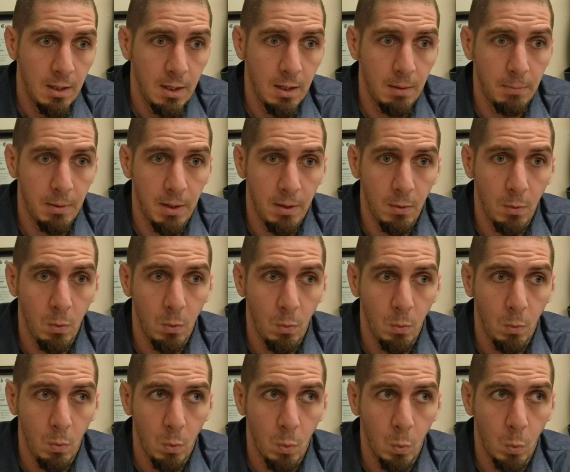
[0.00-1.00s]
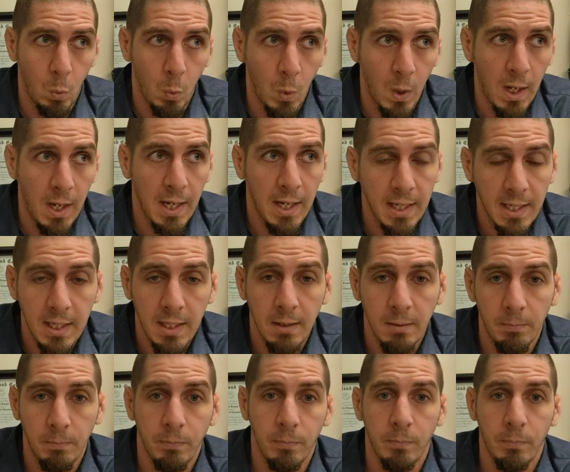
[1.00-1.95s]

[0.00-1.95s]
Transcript: about why